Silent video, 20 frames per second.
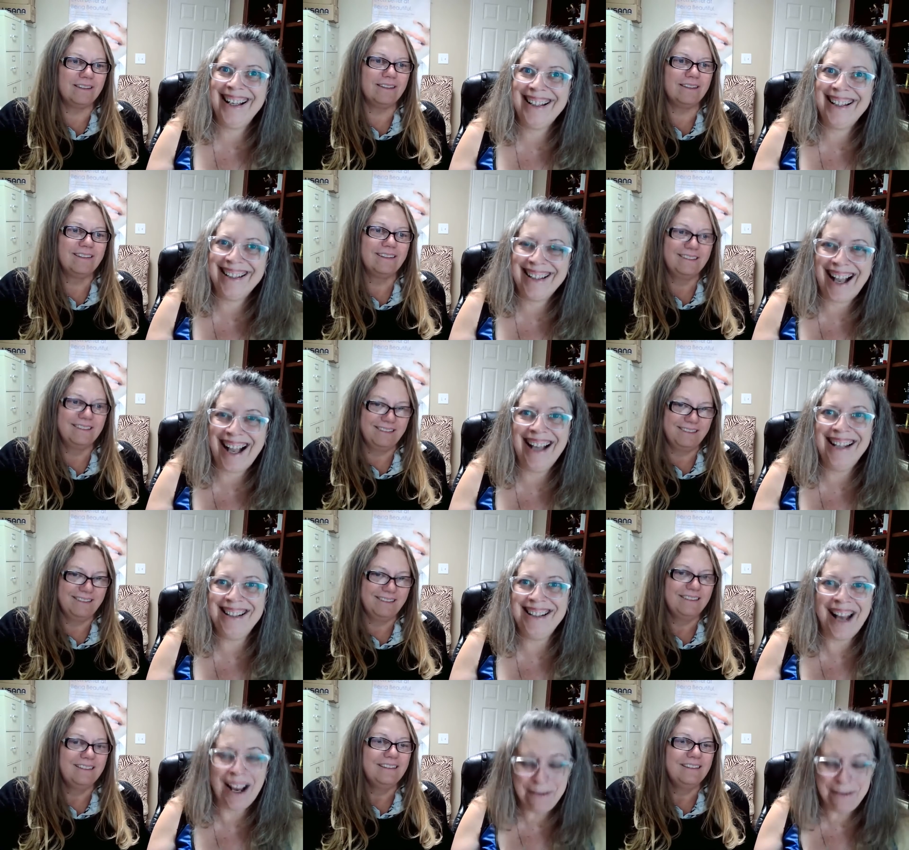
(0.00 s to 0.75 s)
Speaker 1: I,
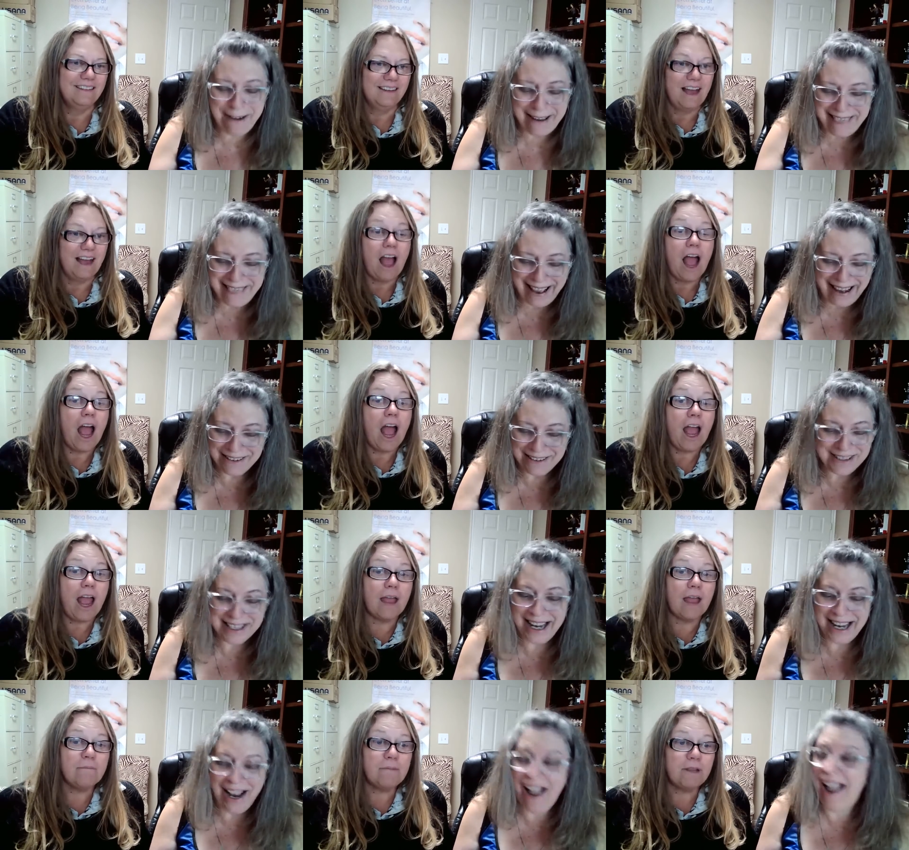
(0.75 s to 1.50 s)
I, read that. I, I,
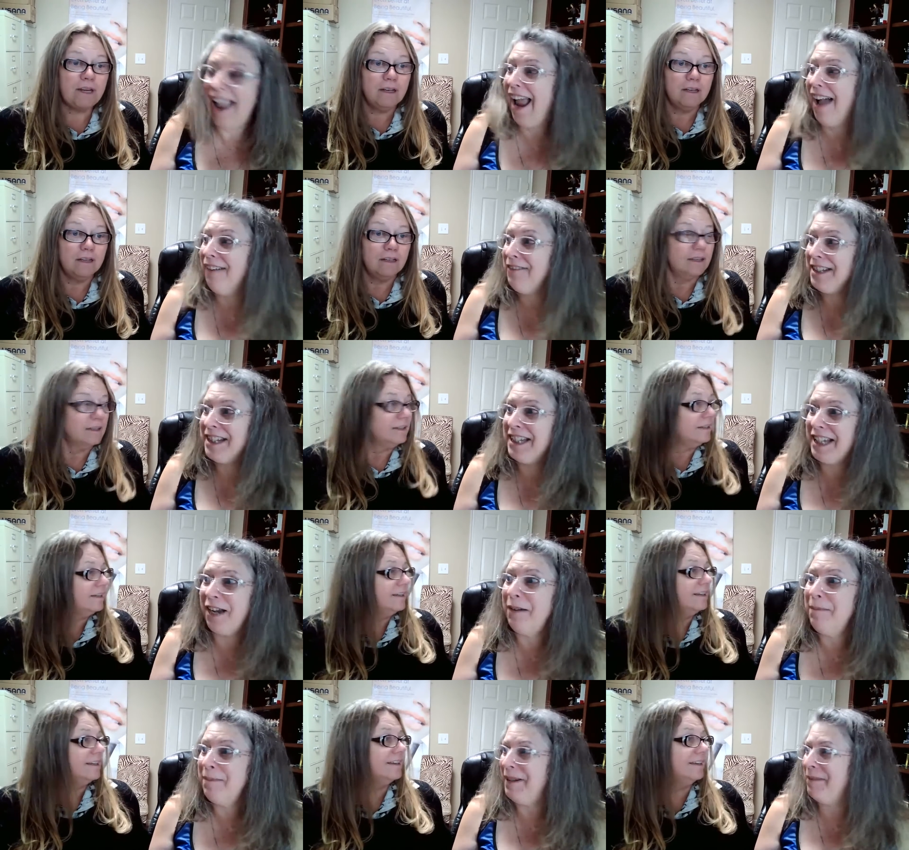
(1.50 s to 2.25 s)
like, mean, I have to
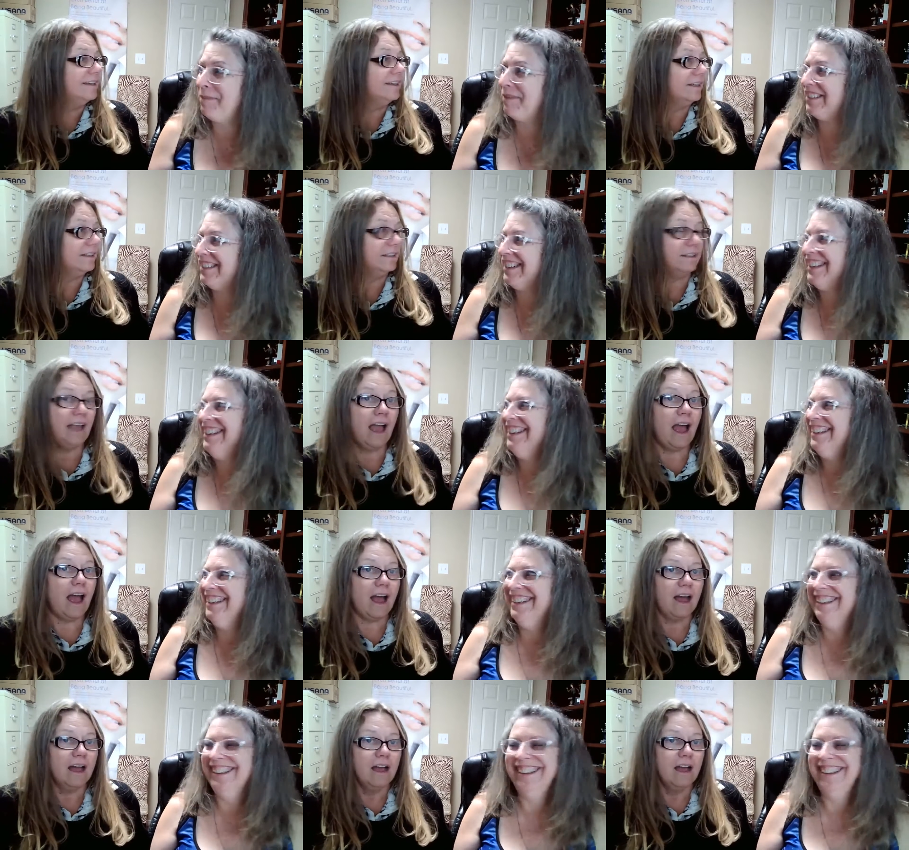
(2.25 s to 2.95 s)
tell people. yeah,